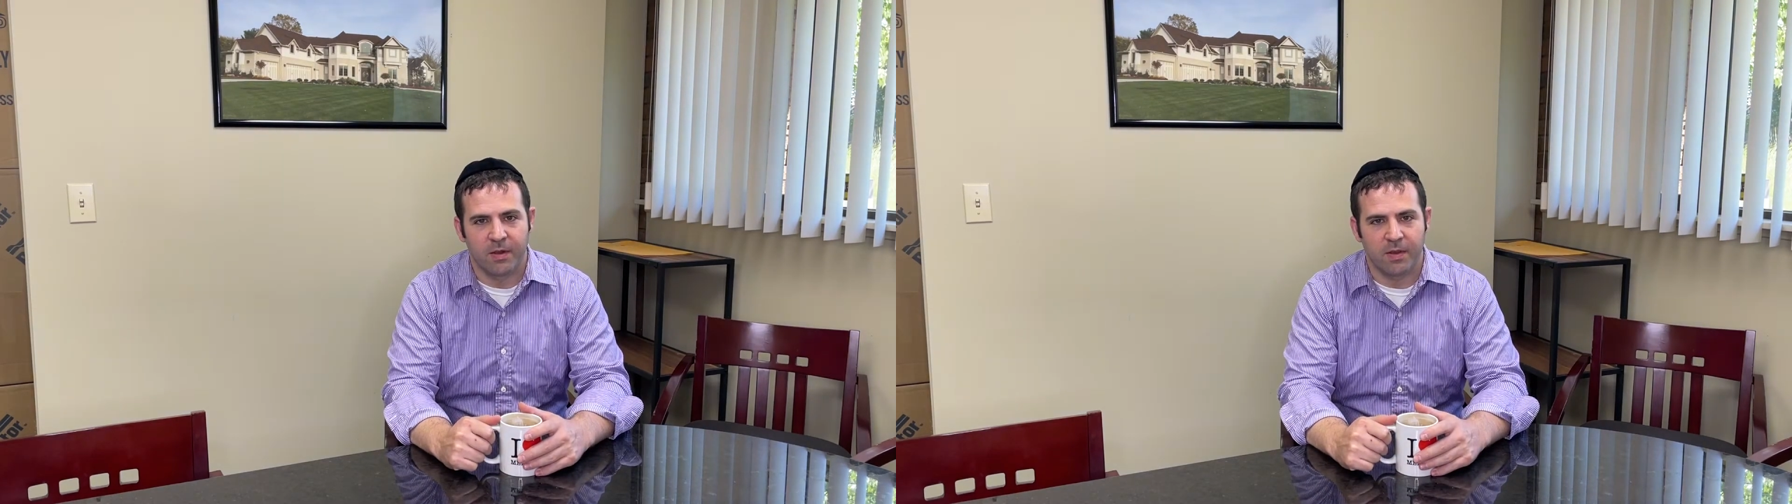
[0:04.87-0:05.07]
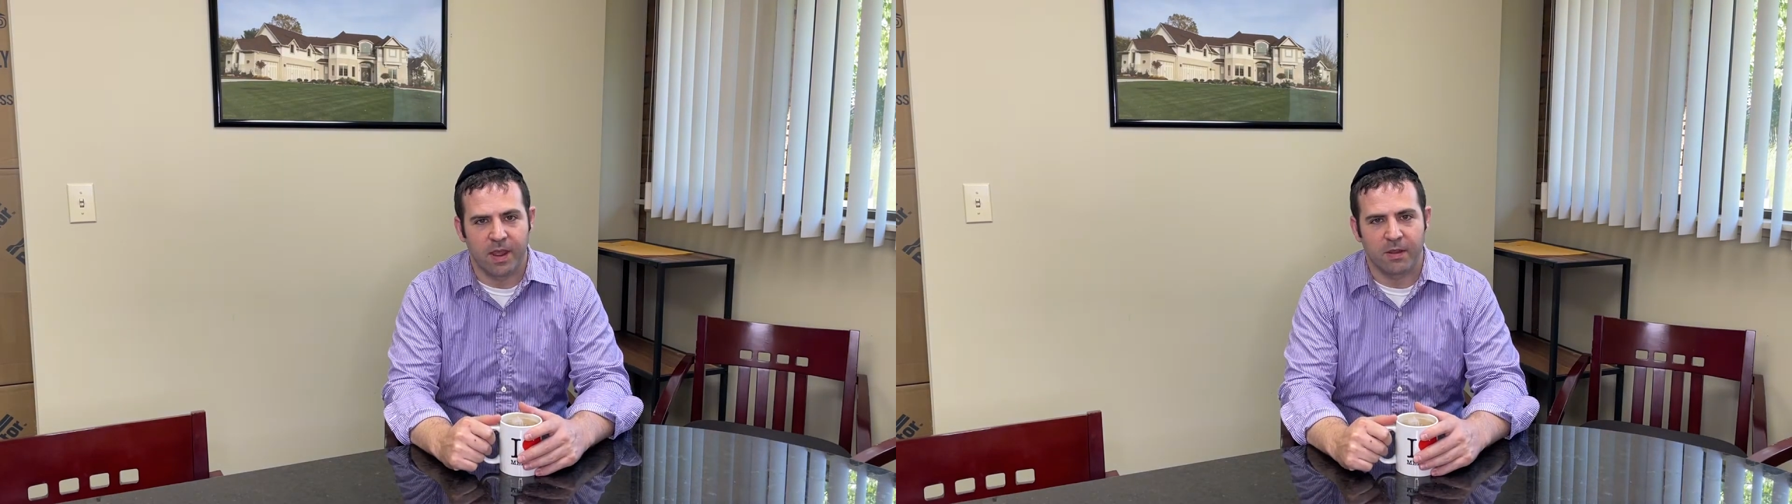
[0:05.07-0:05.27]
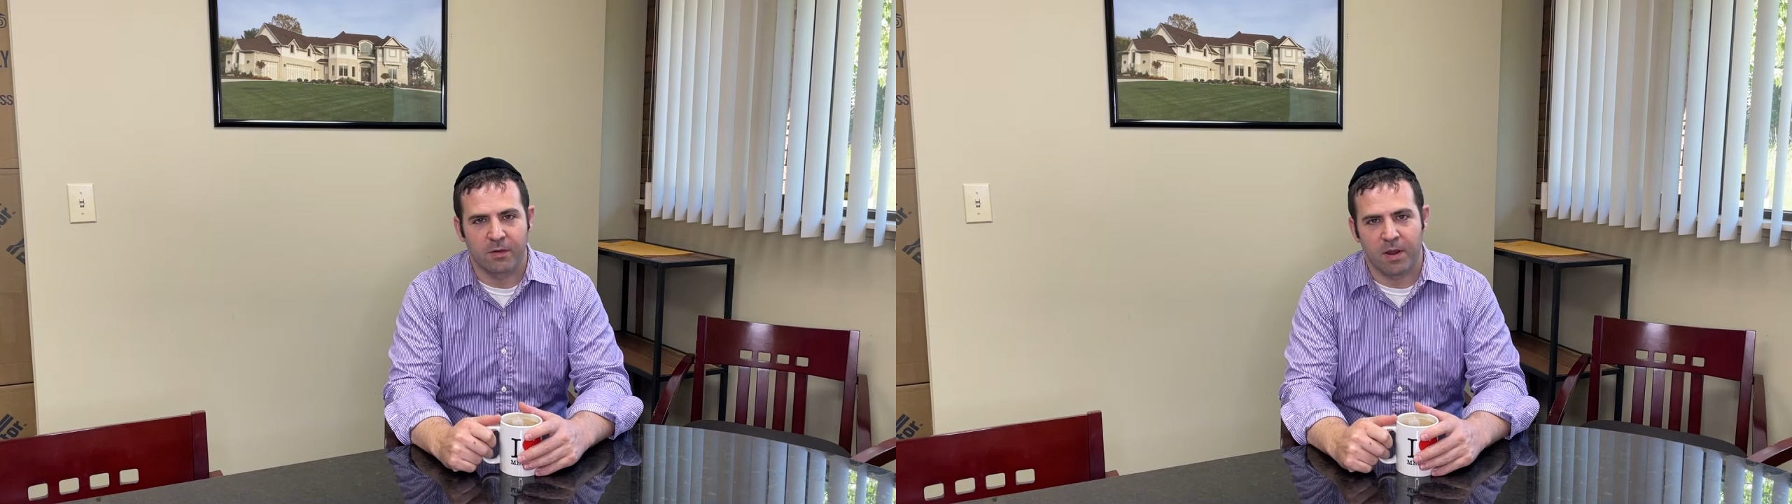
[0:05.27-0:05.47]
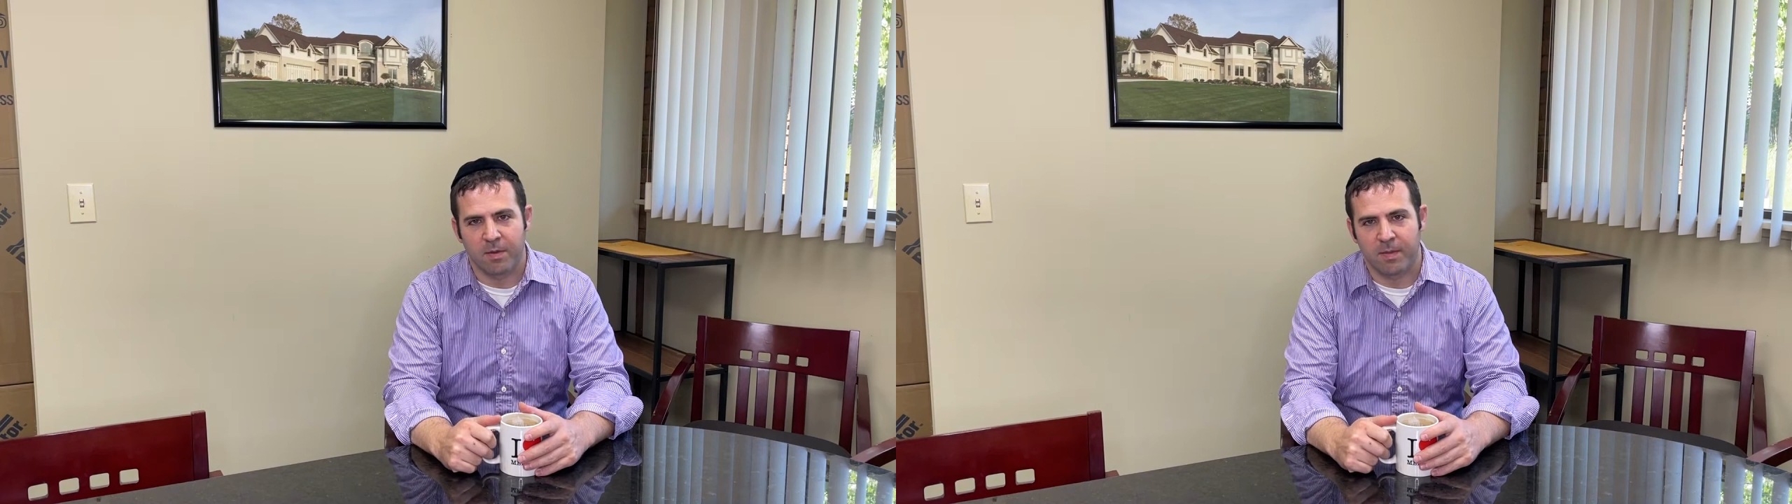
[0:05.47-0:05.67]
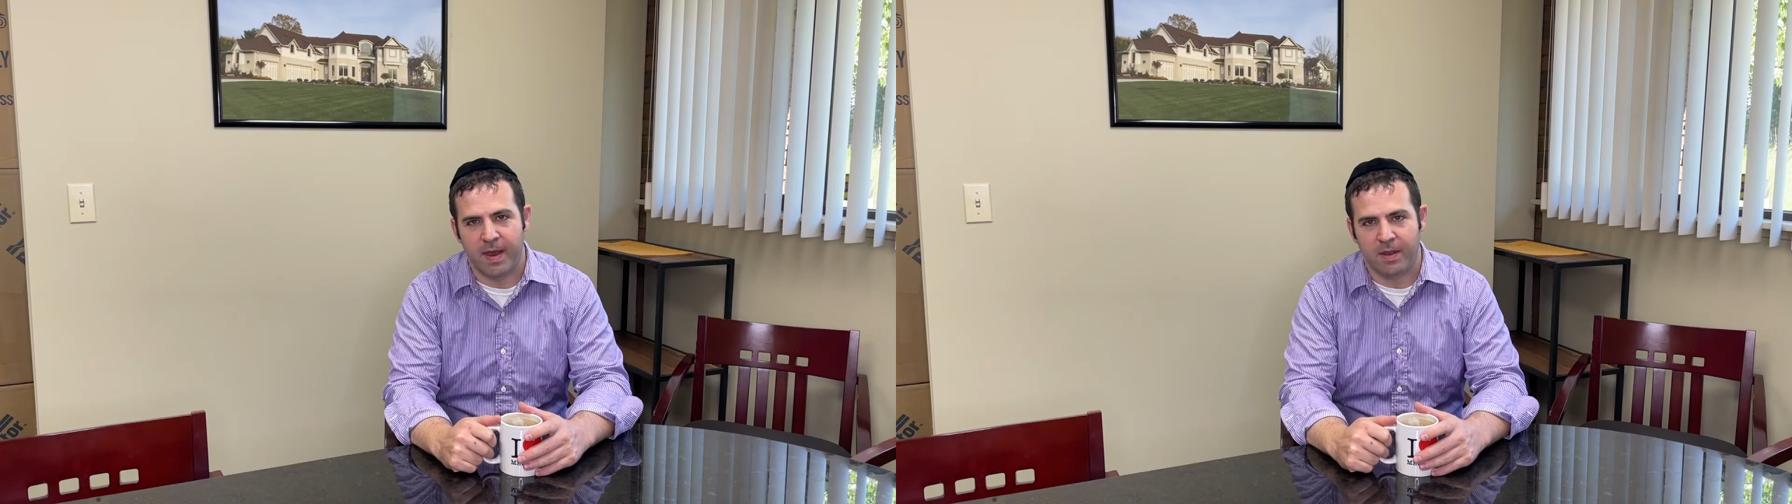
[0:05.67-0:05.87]
Thank you for
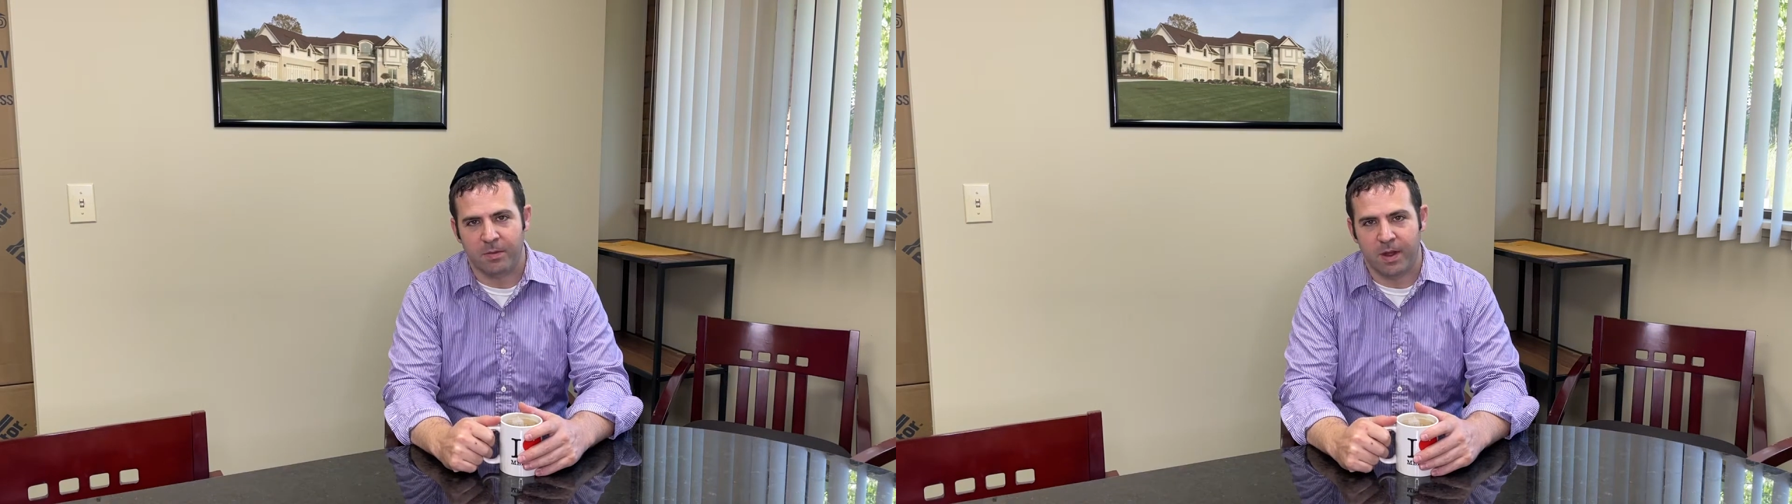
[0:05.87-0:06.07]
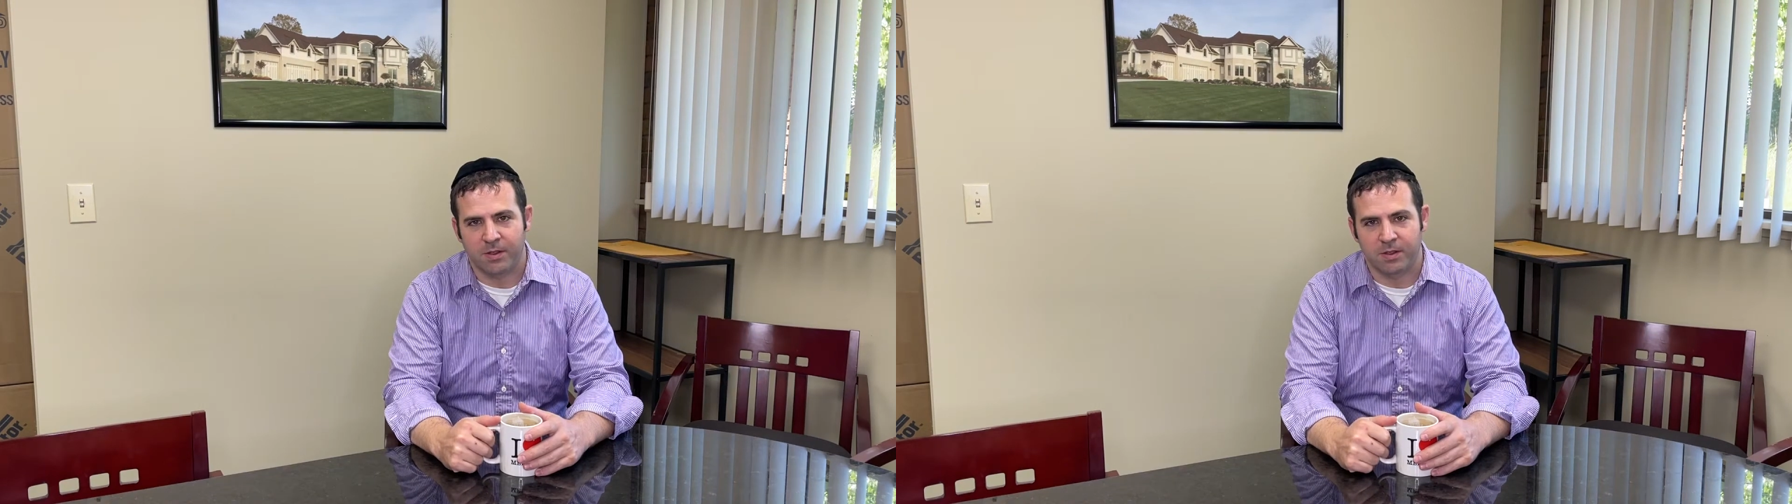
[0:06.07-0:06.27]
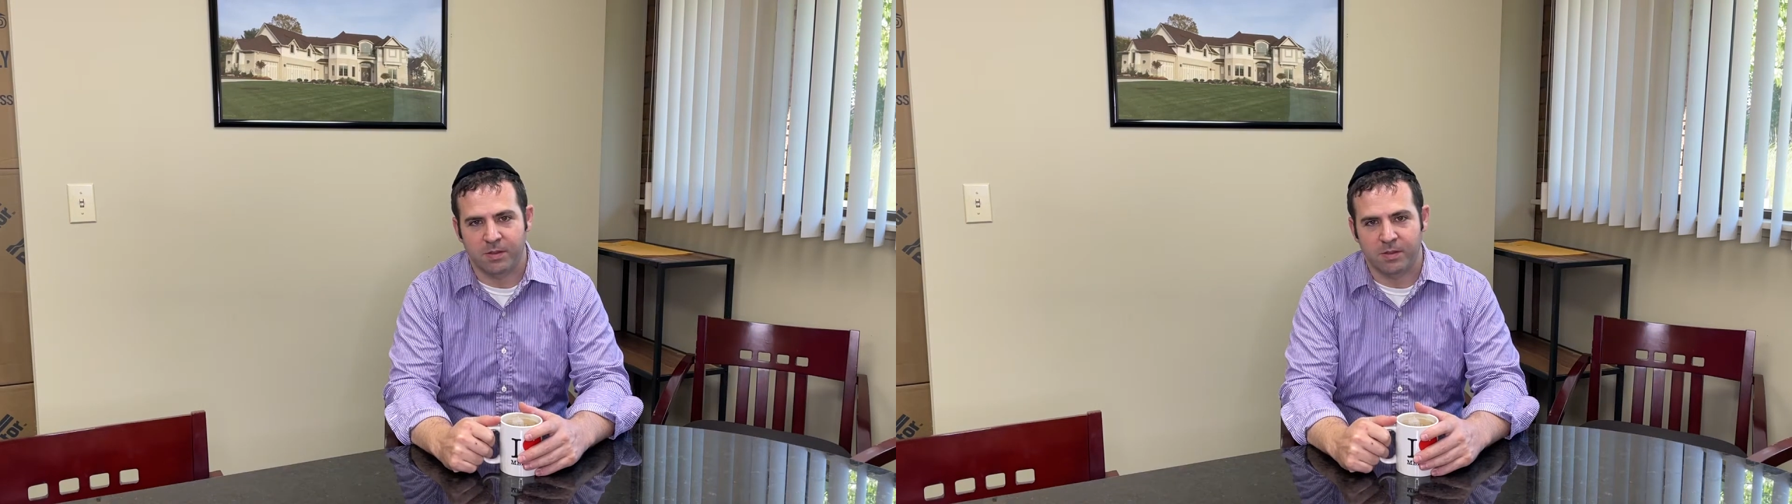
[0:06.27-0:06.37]
coming back and watching